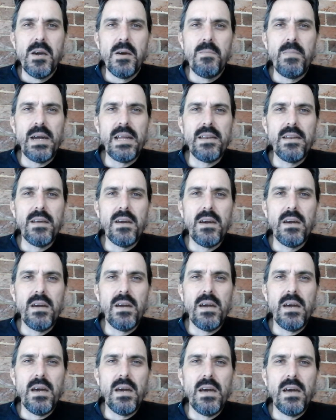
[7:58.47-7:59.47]
but
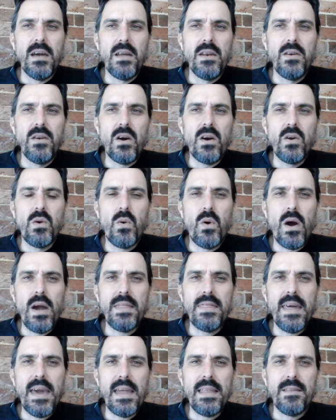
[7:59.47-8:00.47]
not
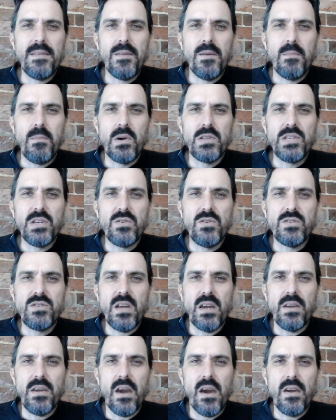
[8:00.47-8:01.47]
quite that Monte
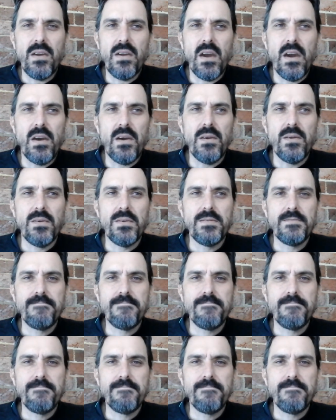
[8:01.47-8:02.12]
Cristo cocoa